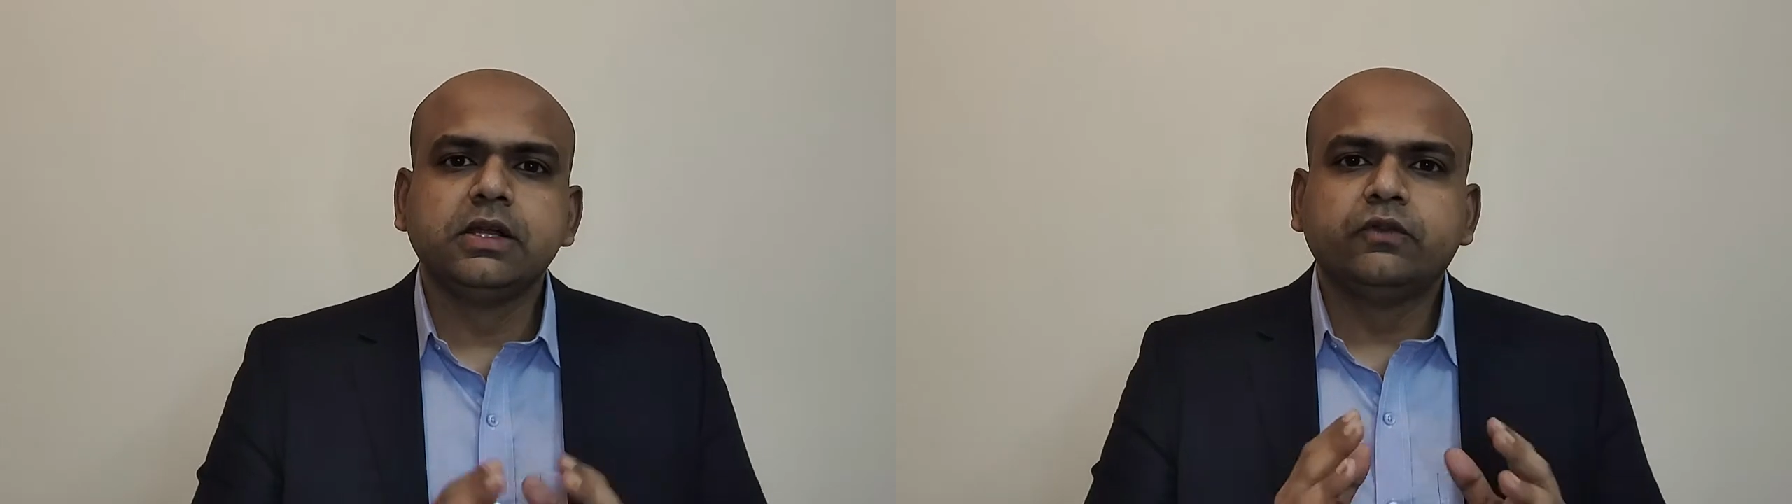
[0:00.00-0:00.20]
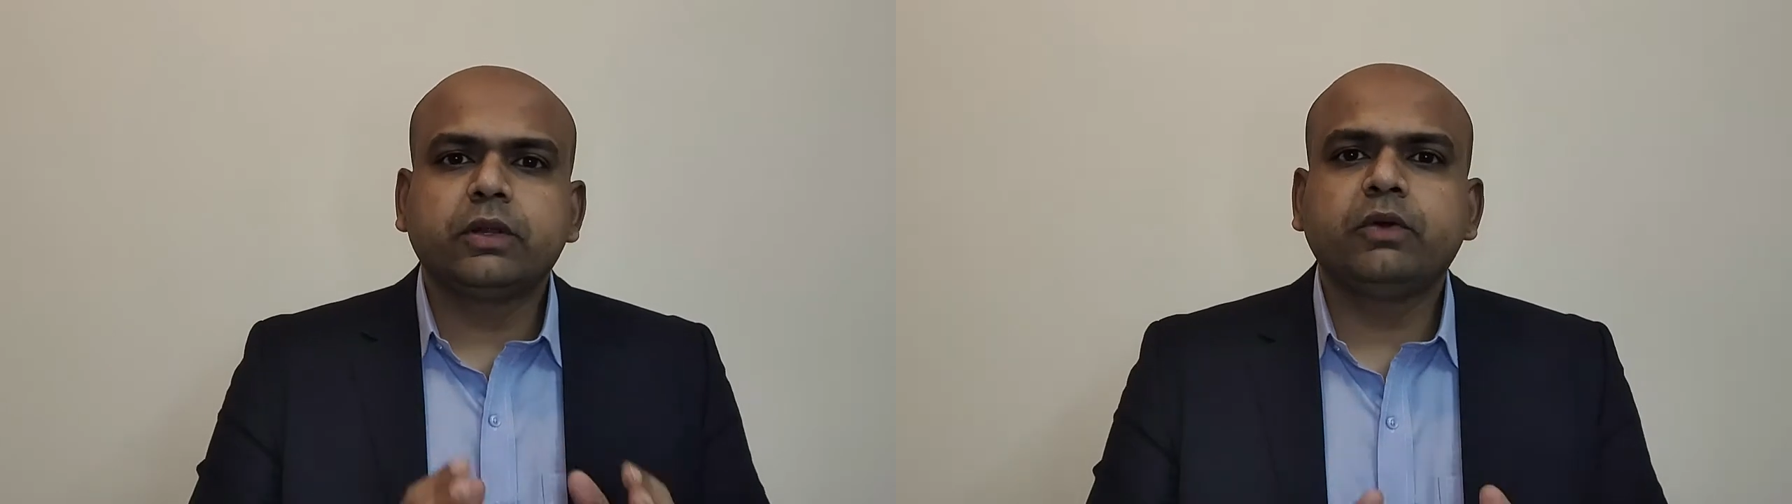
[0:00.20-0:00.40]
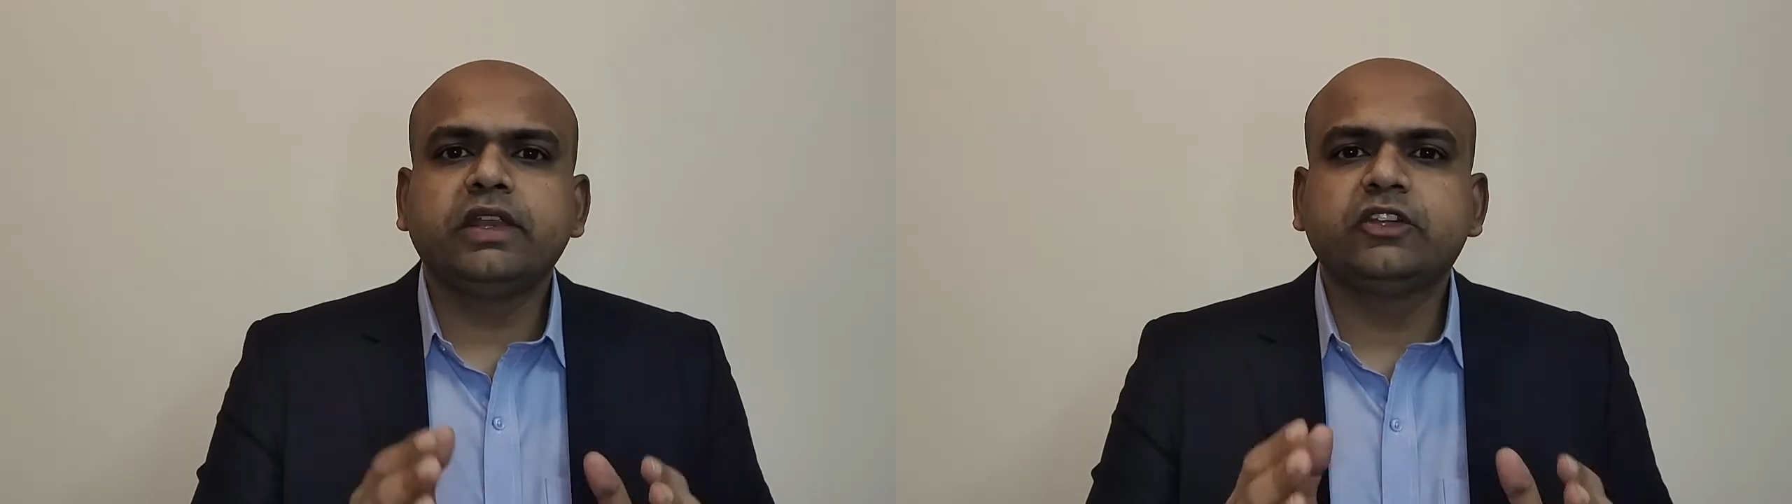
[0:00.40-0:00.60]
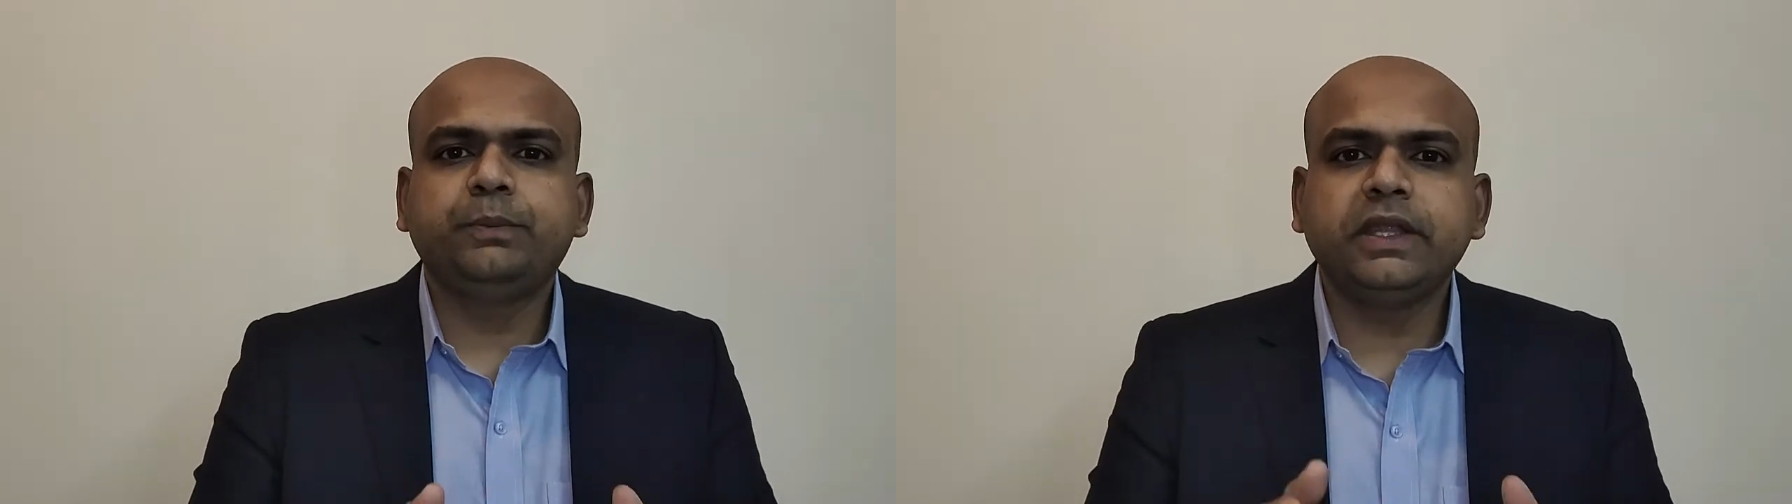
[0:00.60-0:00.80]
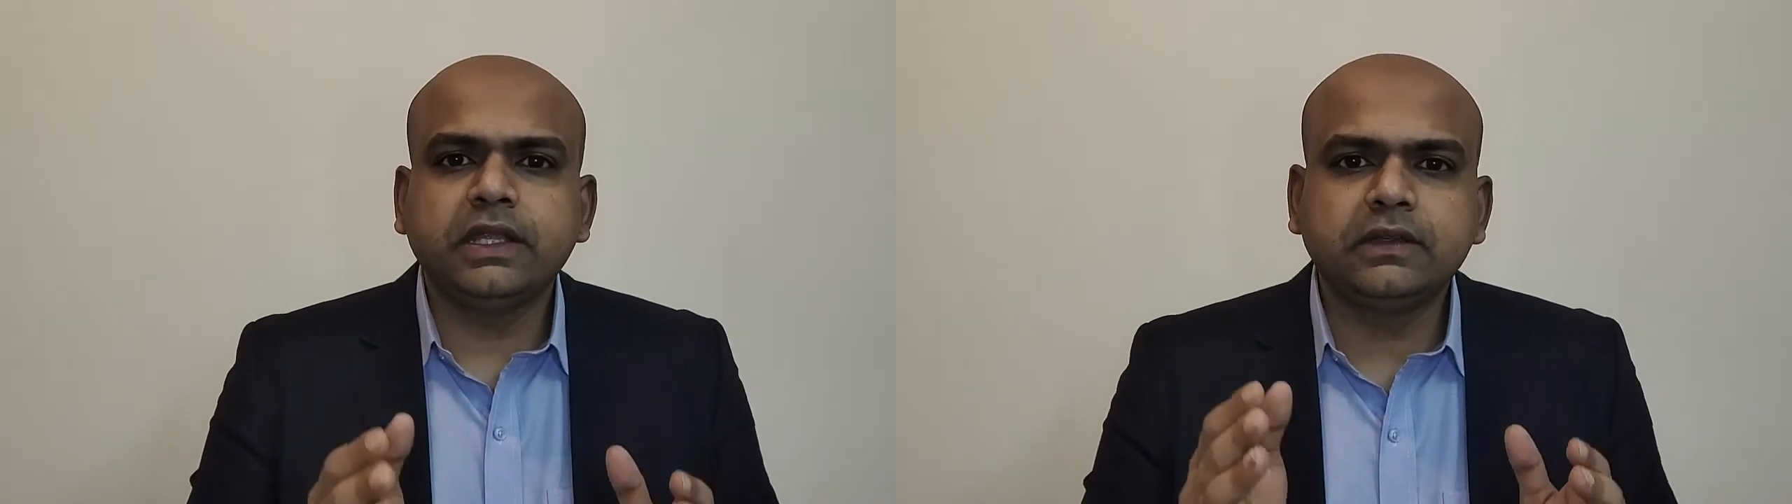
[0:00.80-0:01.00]
From our
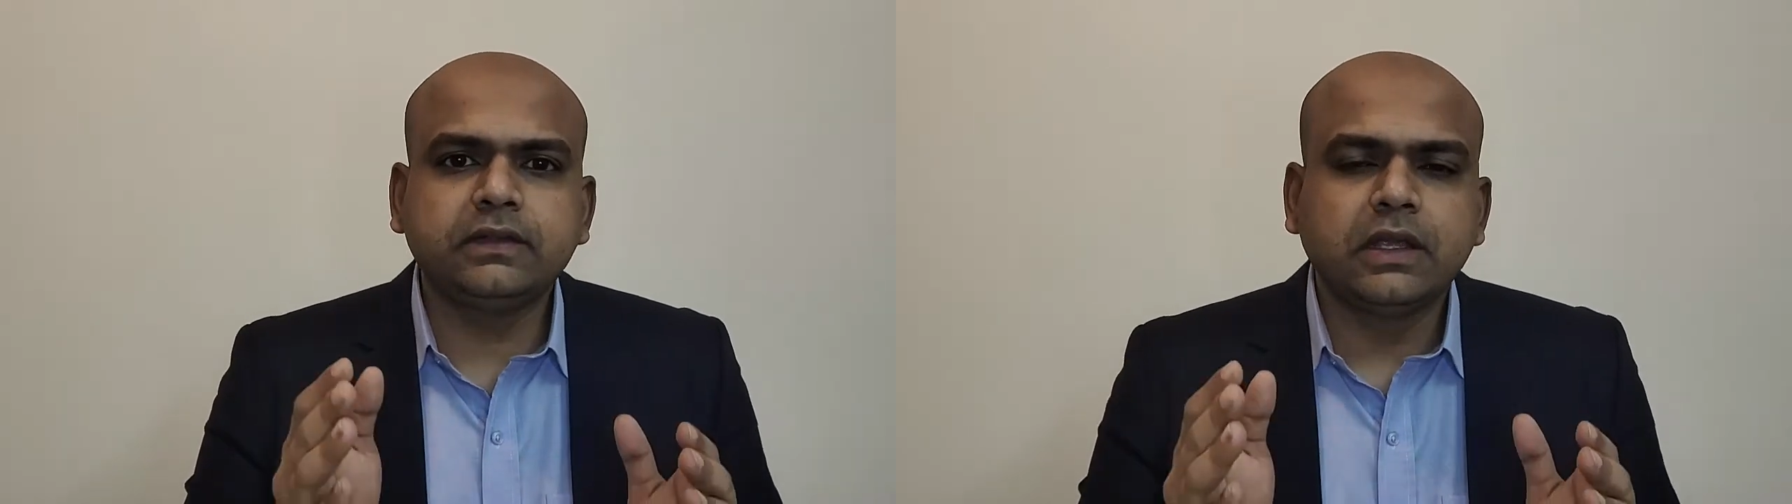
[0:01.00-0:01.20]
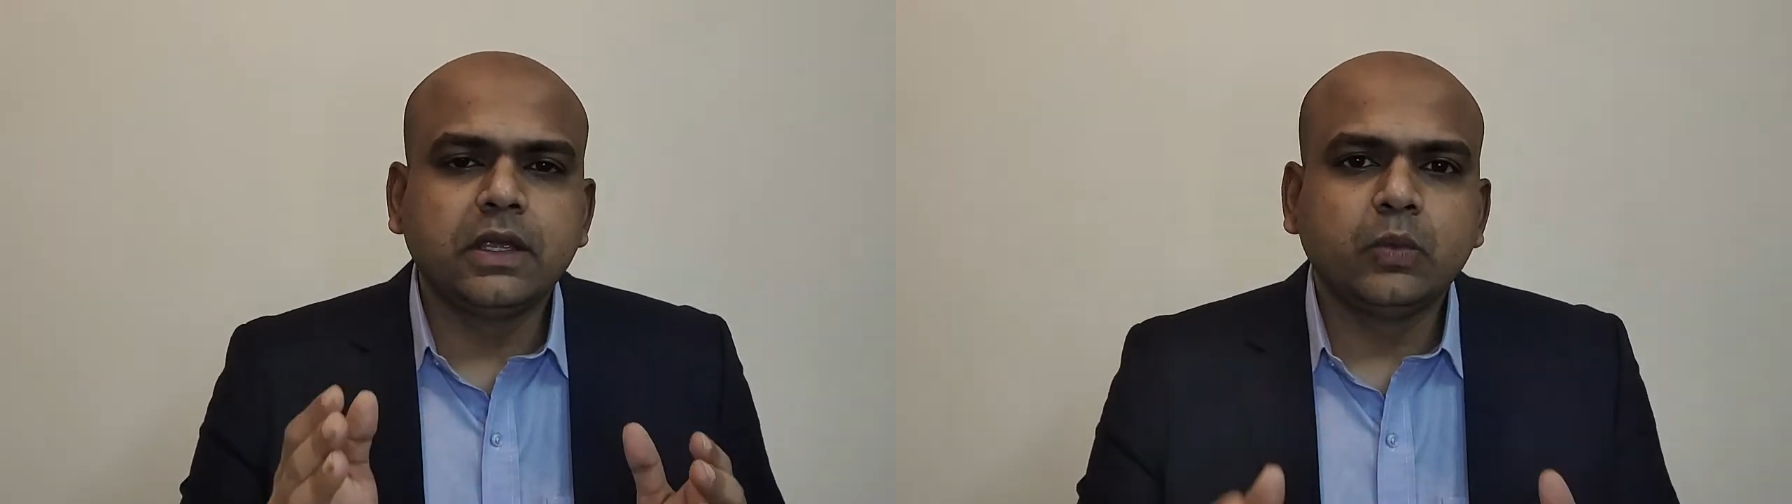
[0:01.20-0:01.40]
experience